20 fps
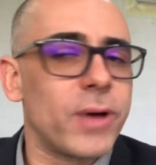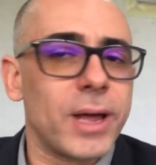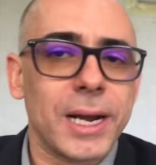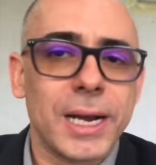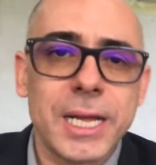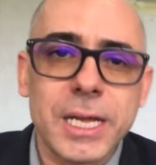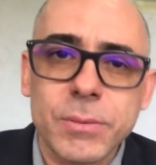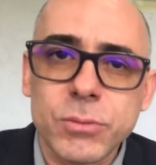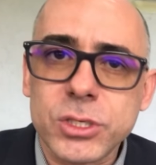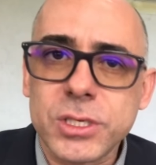
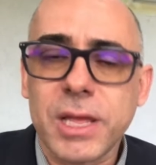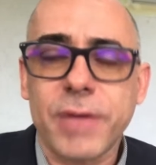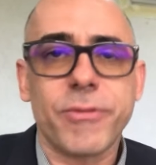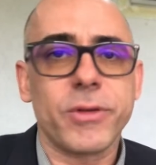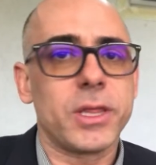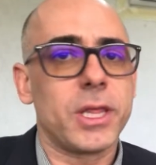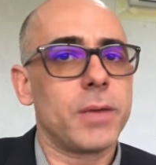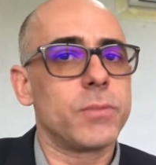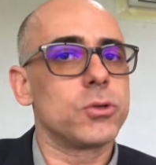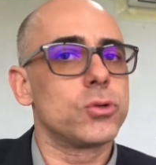The
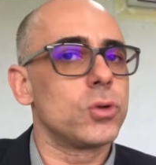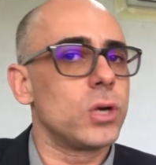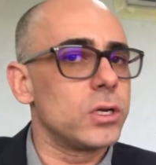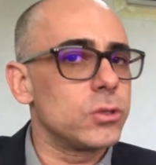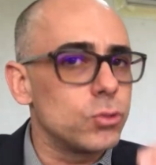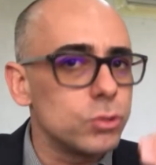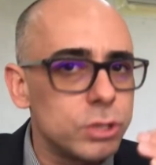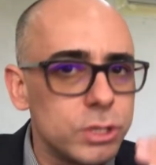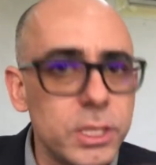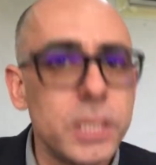acidity of
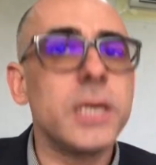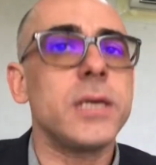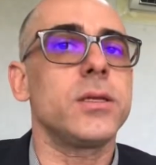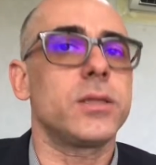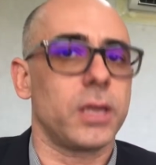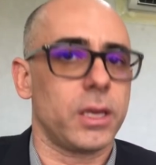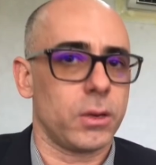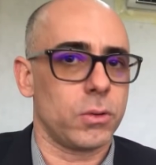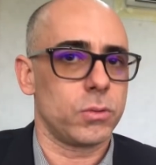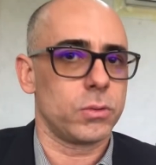lemon can
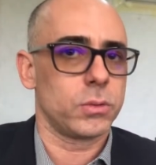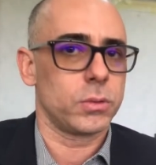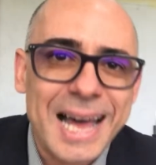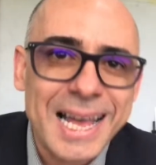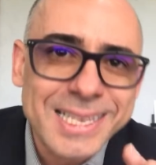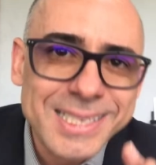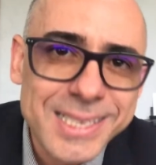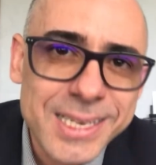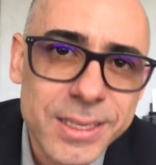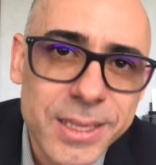fight
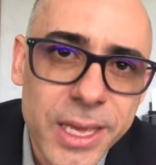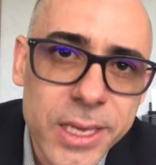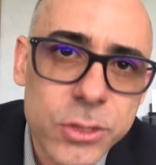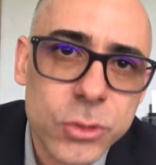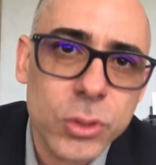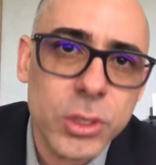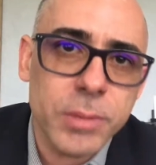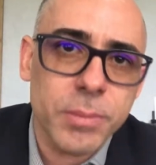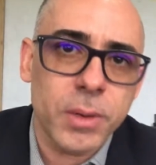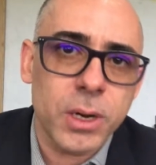these
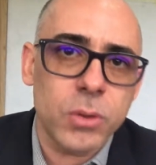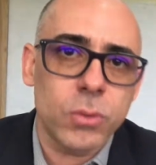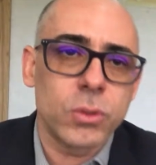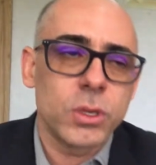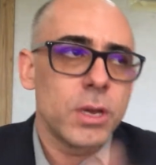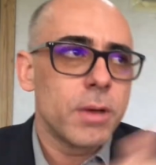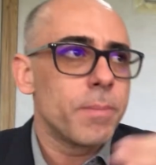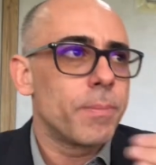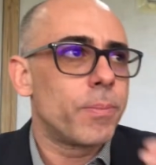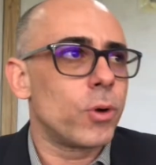bacteria,
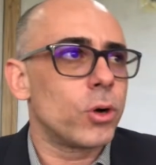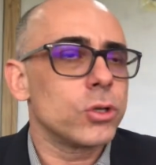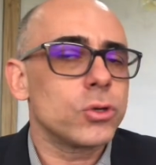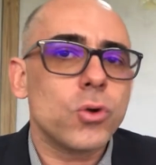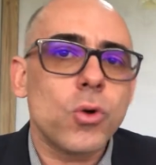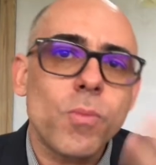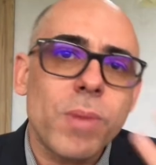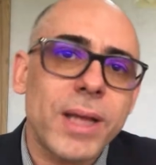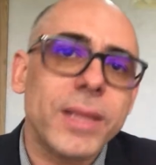yes.